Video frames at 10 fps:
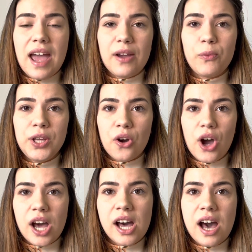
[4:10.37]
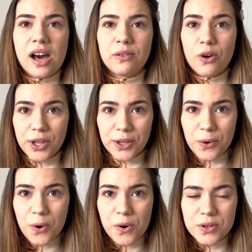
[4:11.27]
We got her a rocking
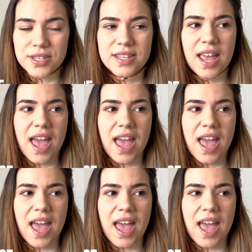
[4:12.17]
horse.